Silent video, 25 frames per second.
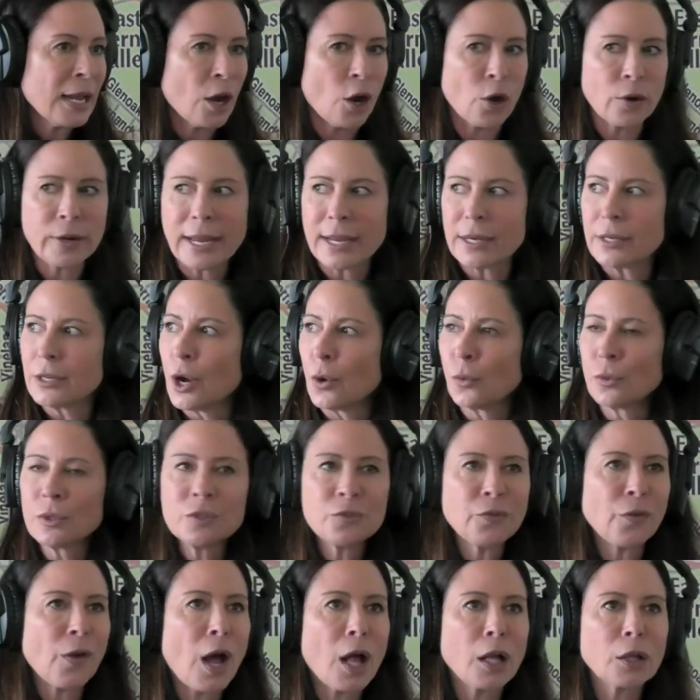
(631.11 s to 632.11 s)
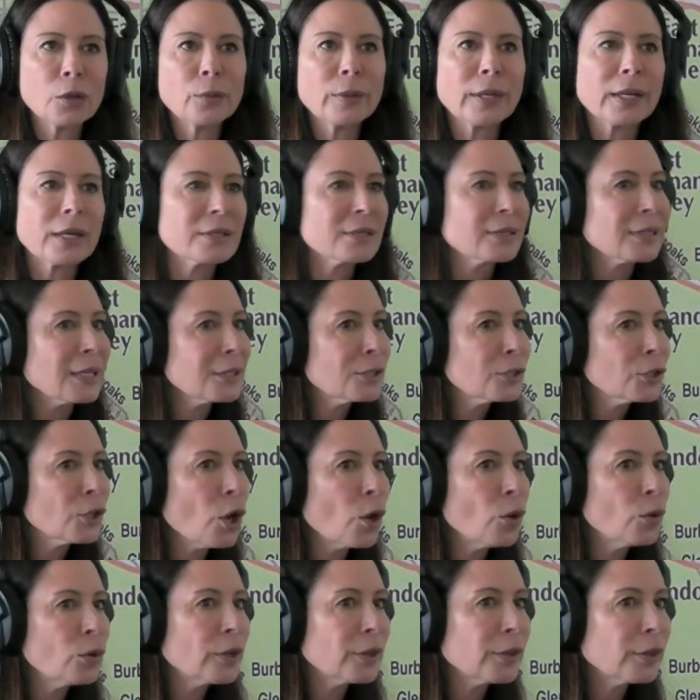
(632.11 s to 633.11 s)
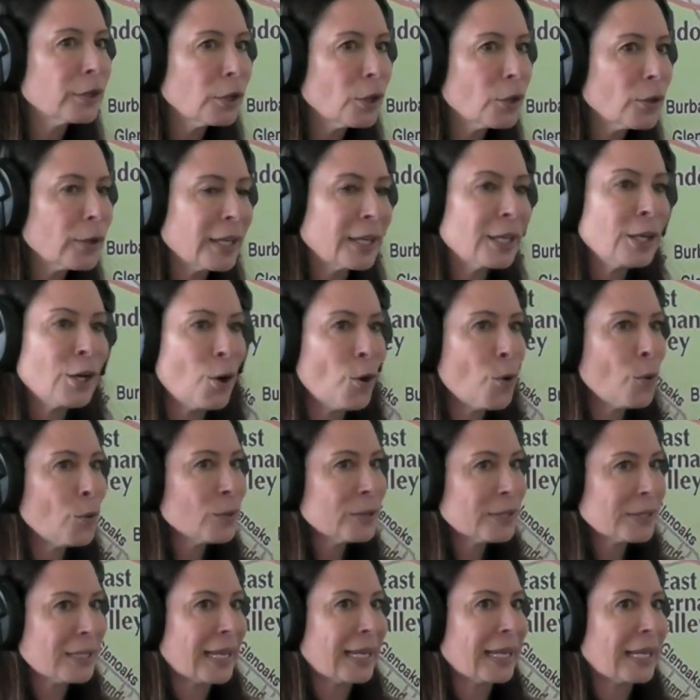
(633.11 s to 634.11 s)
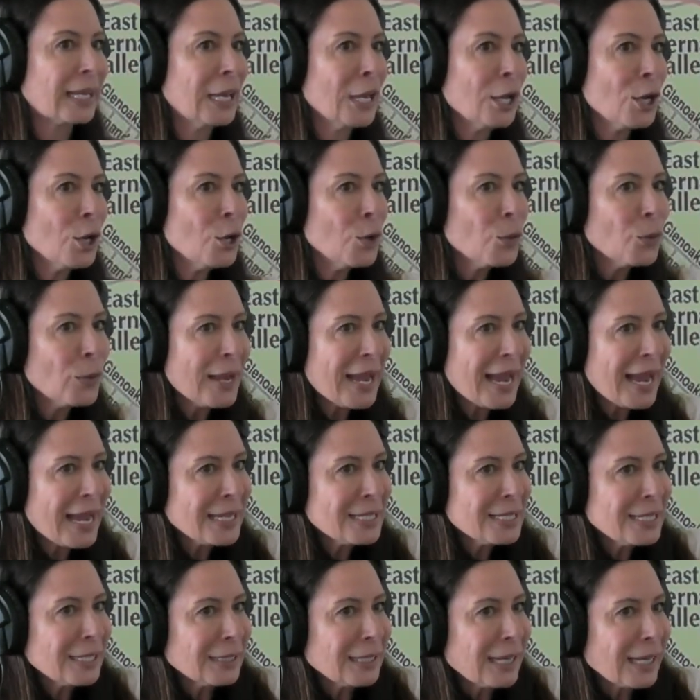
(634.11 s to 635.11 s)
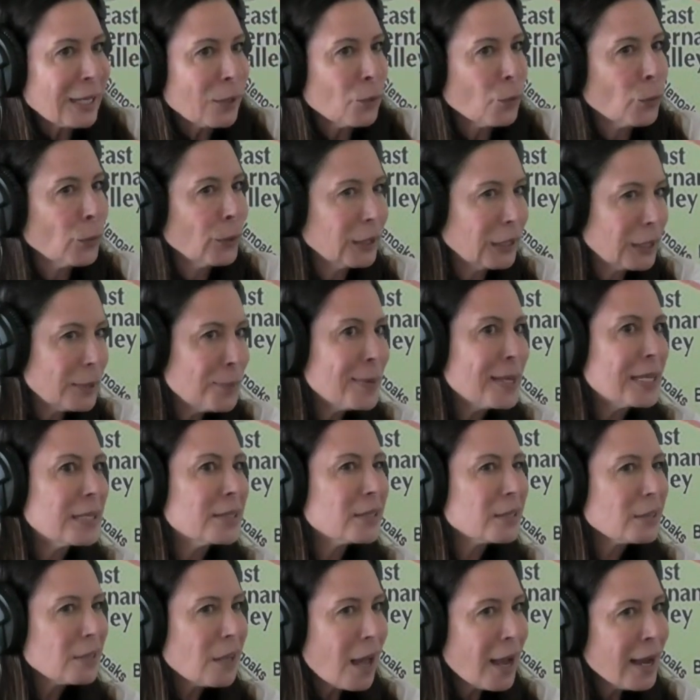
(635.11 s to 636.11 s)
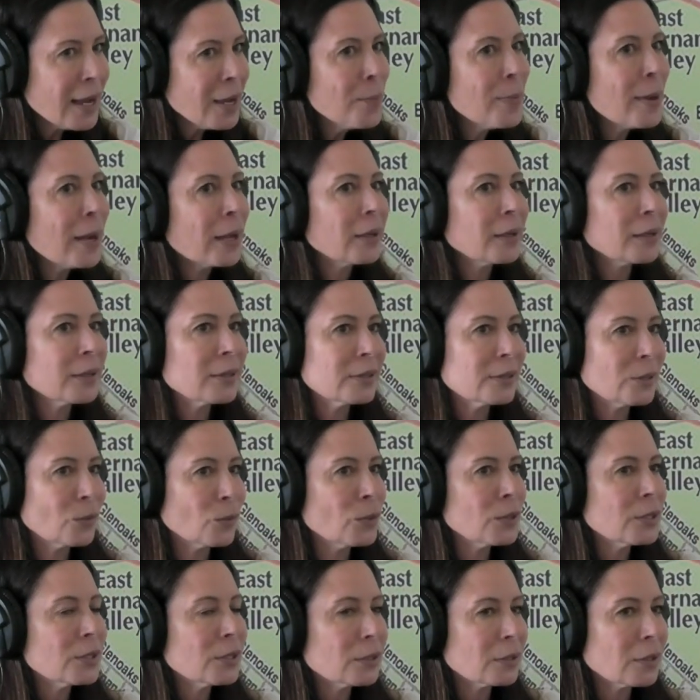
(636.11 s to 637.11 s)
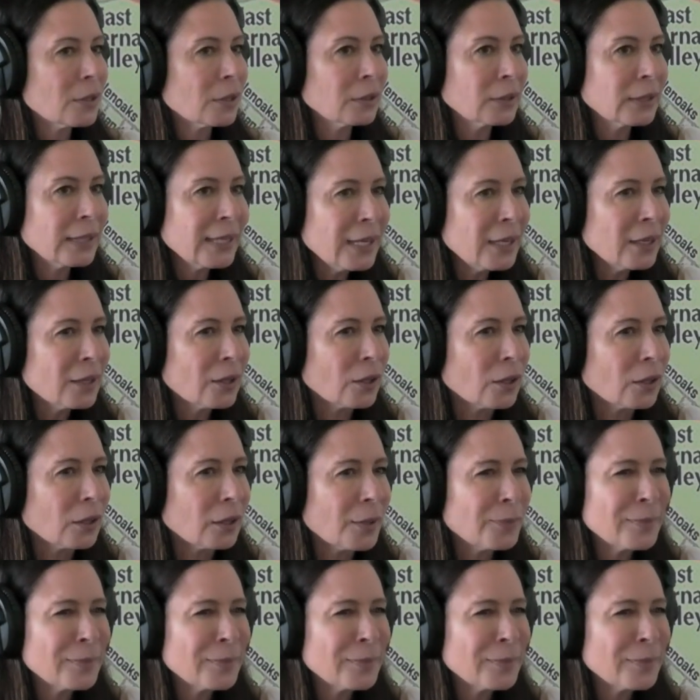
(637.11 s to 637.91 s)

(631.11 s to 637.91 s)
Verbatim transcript: Okay, no one's following us. Let's go to the local. You know, it was like we had to like really be sly about it because it was illegal.